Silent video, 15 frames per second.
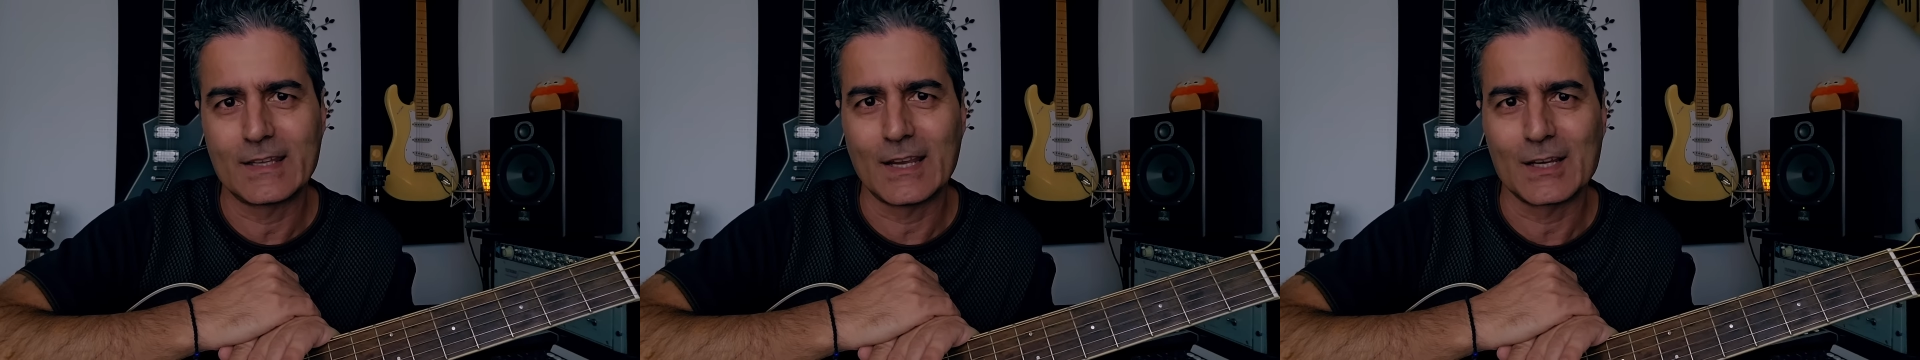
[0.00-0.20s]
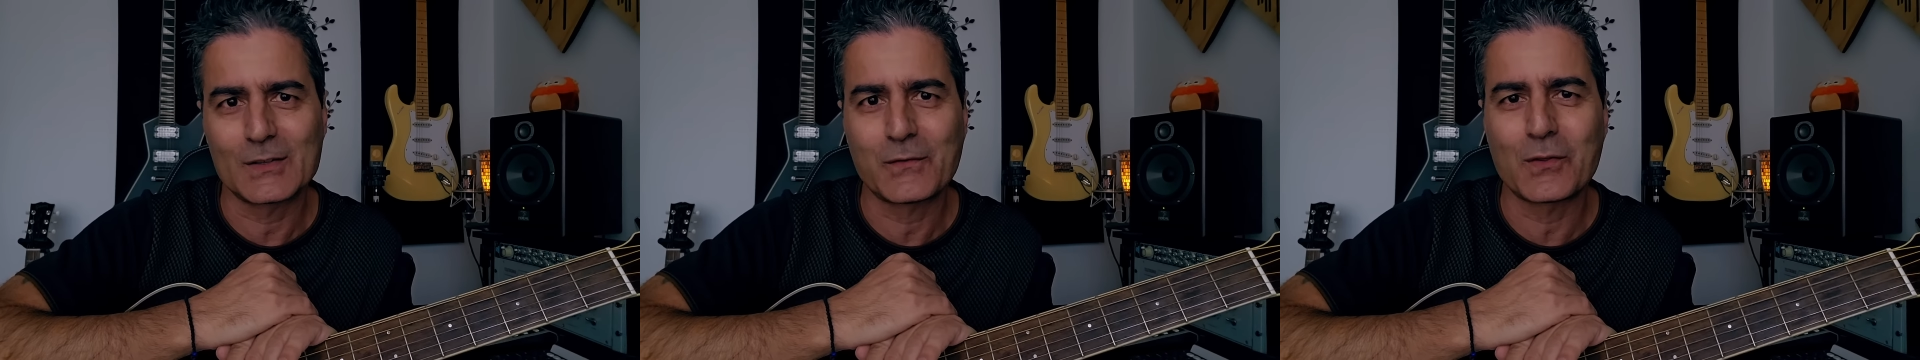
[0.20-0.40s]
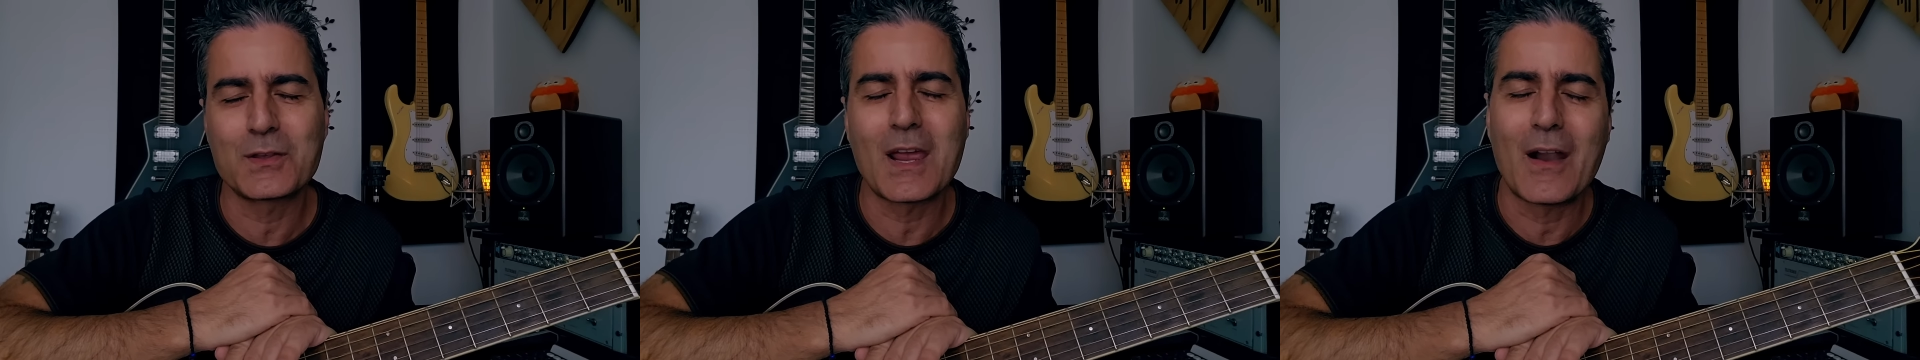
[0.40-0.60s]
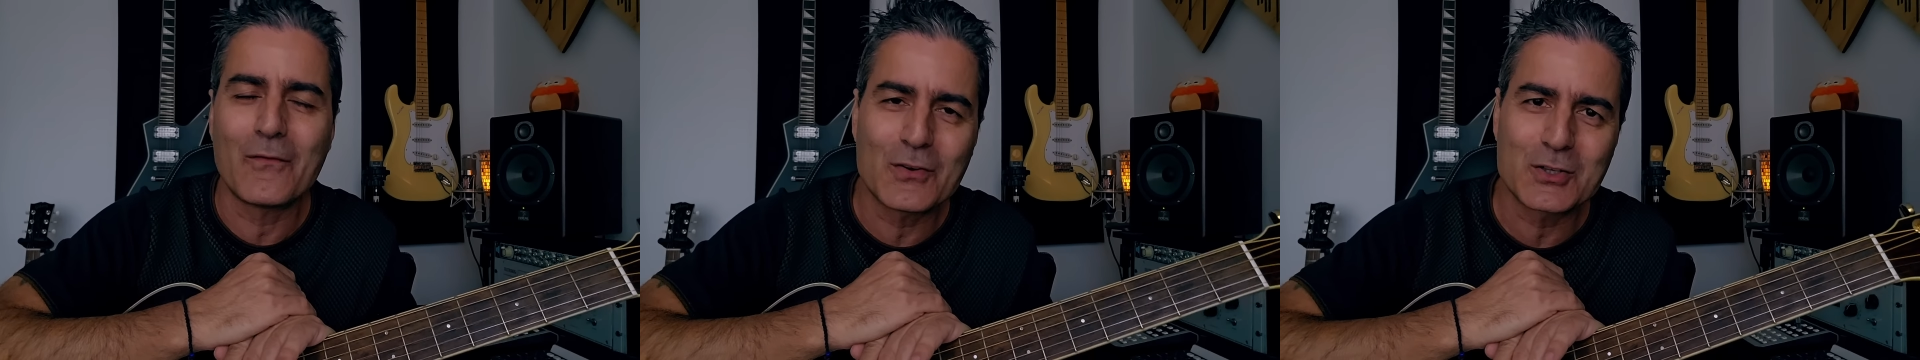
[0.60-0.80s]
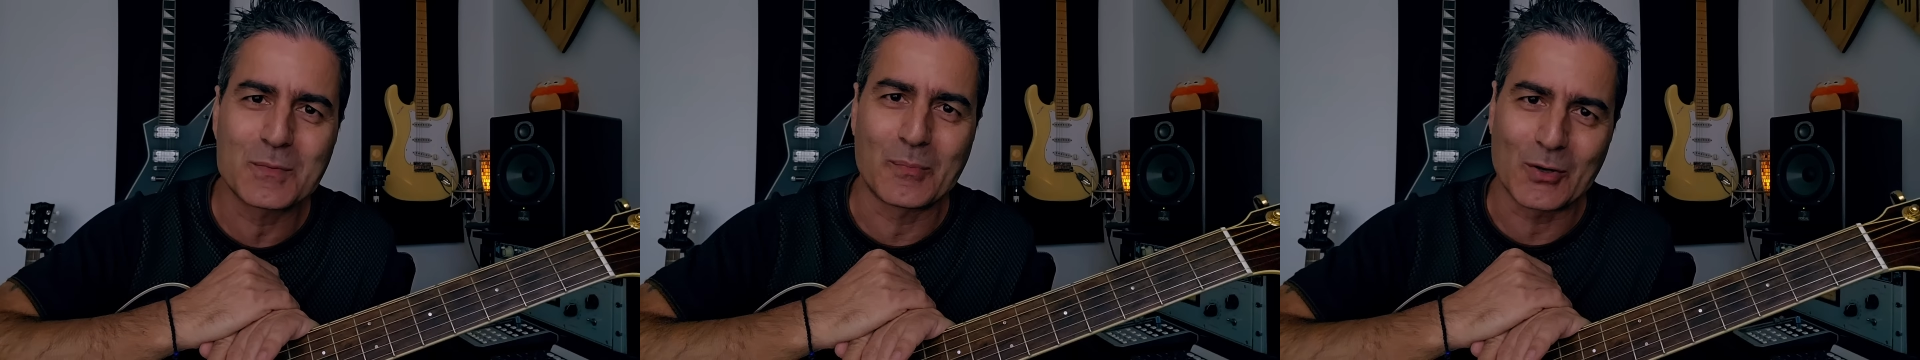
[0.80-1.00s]
takes for the
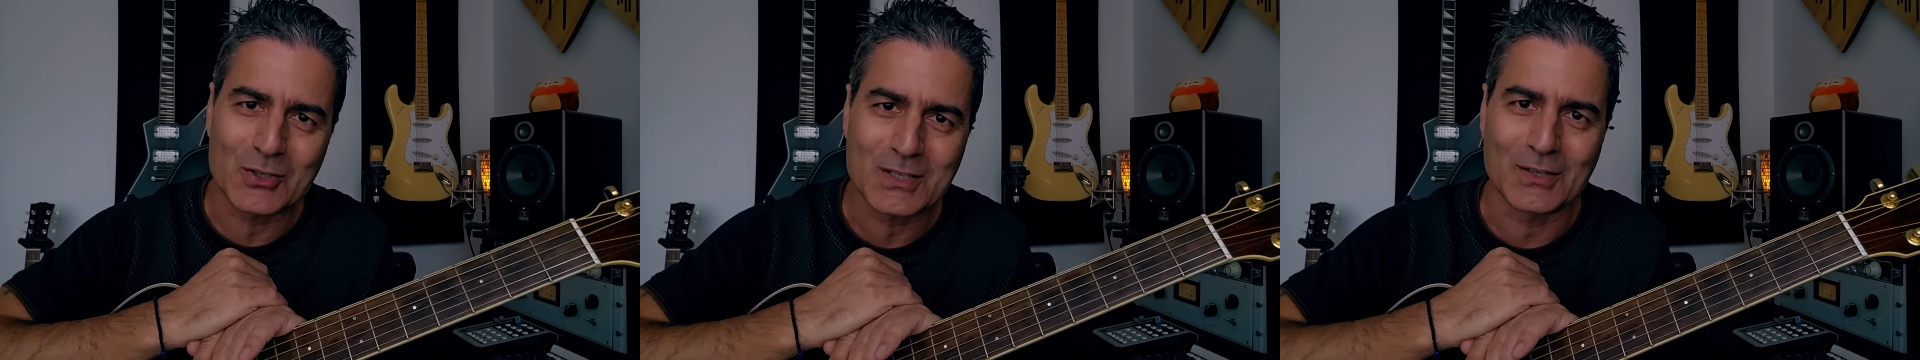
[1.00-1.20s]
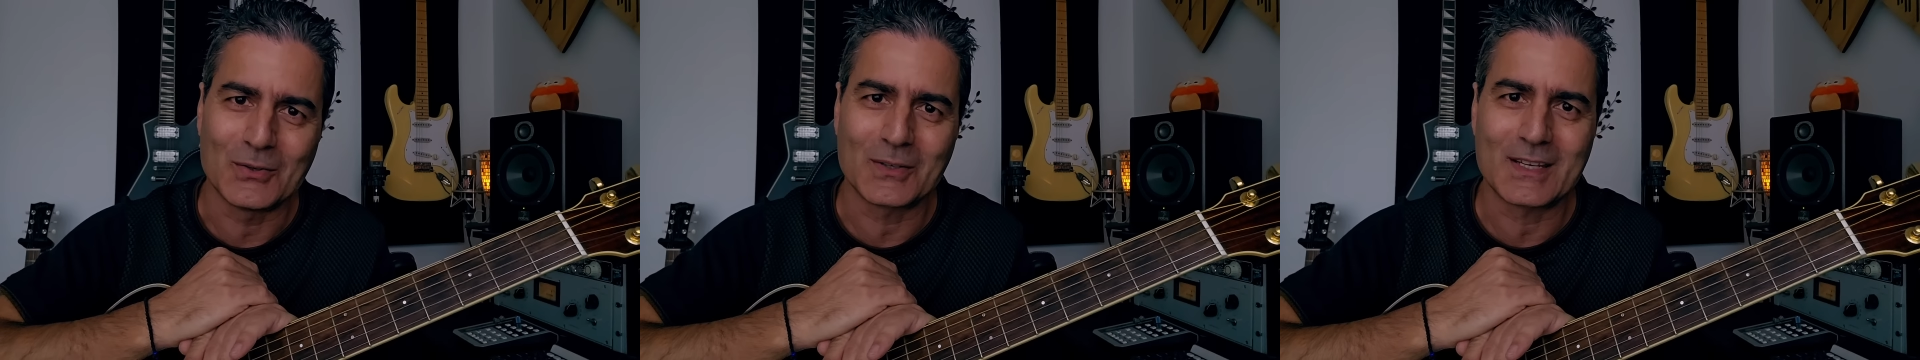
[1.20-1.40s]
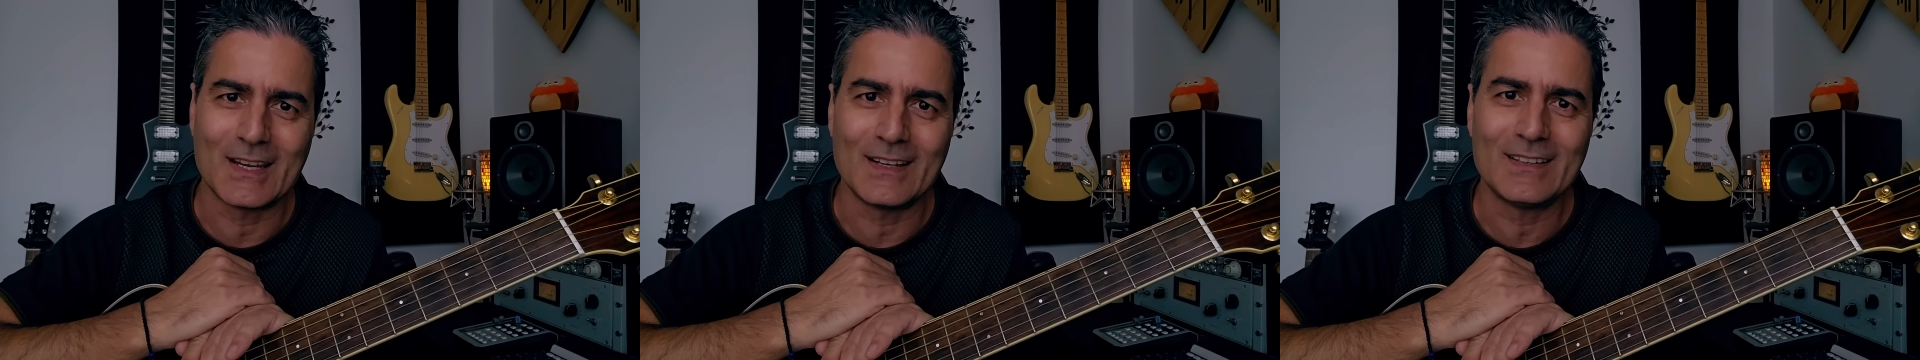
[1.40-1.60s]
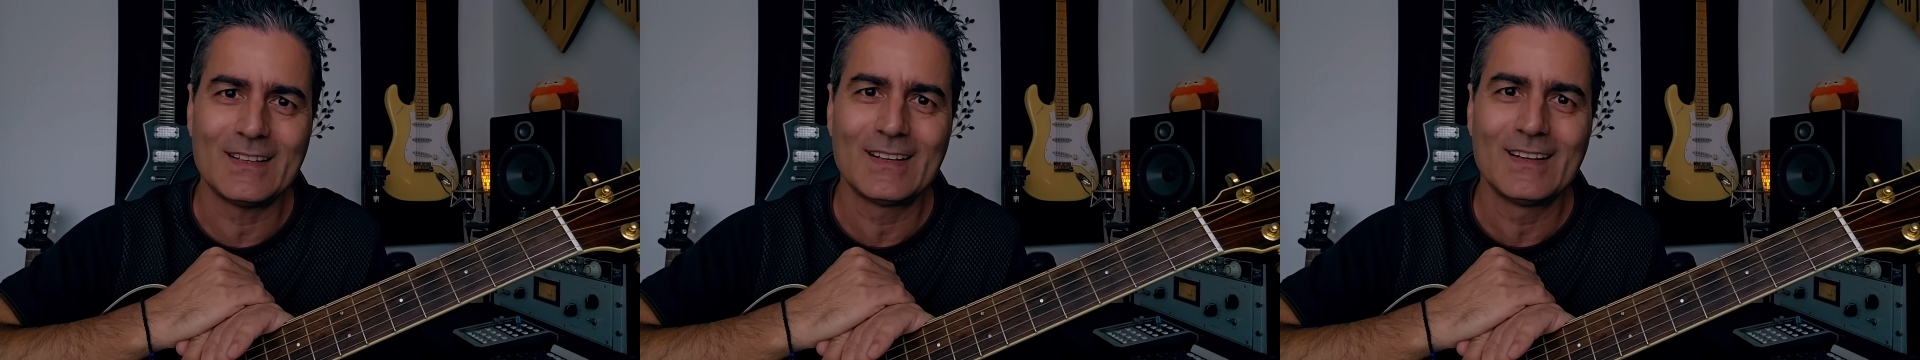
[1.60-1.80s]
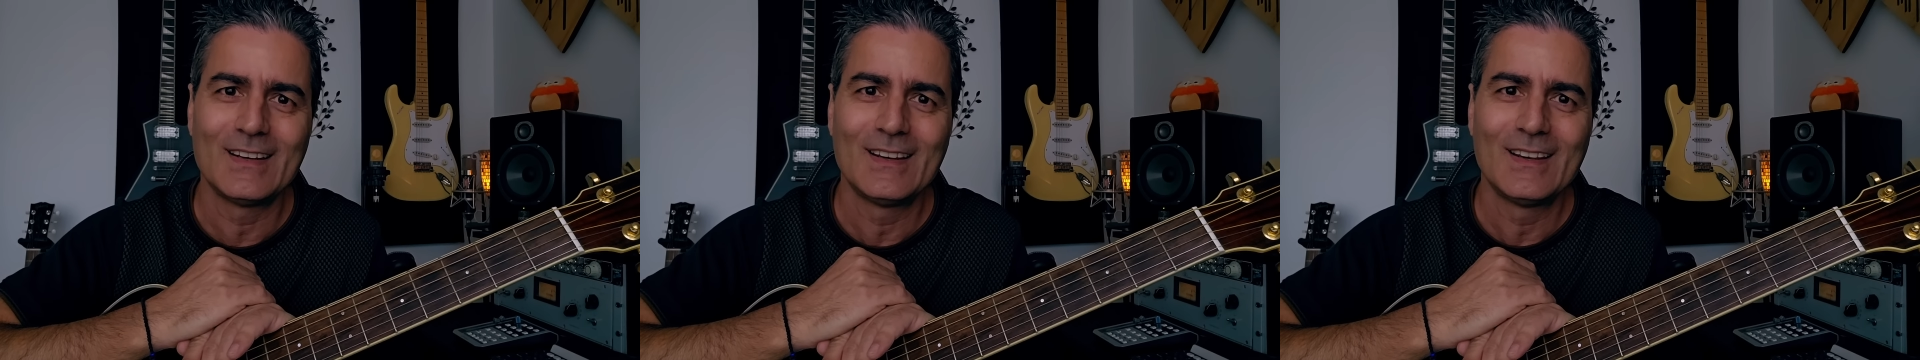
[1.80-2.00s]
average person, okay?